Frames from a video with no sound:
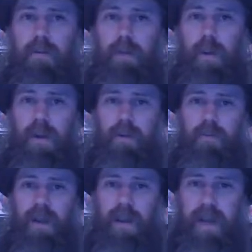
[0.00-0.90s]
If you want to
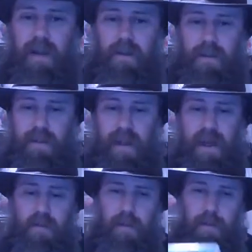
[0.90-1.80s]
check out
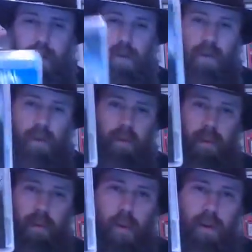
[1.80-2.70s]
that review,
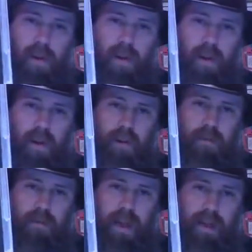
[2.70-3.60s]
Memorial
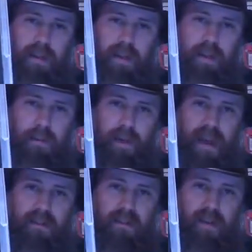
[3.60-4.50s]
Valley
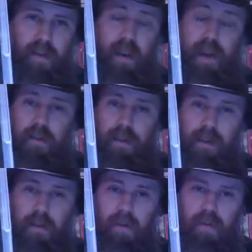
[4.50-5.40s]
Massacre, another
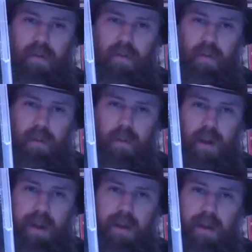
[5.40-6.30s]
Vinegar Syndrome
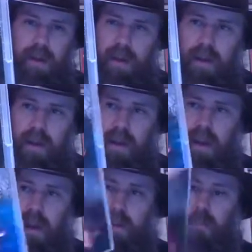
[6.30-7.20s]
Blu-ray.
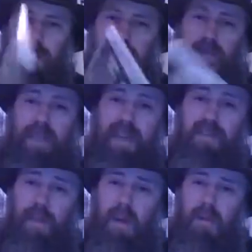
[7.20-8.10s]

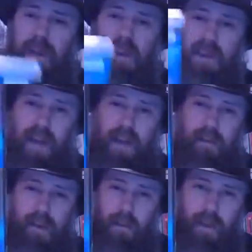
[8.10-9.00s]
This one we had a lot of
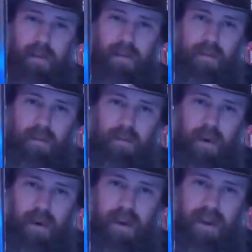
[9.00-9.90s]
fun with.
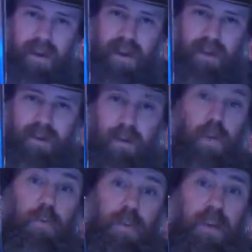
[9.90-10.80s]
Very
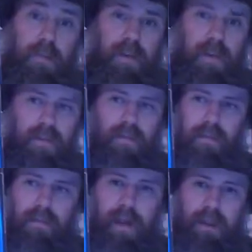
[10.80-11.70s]
goofy but
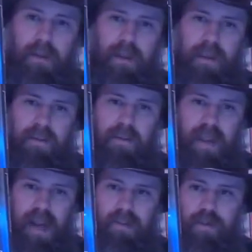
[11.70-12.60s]
fun
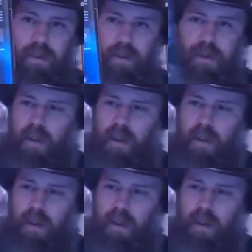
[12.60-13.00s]
slasher.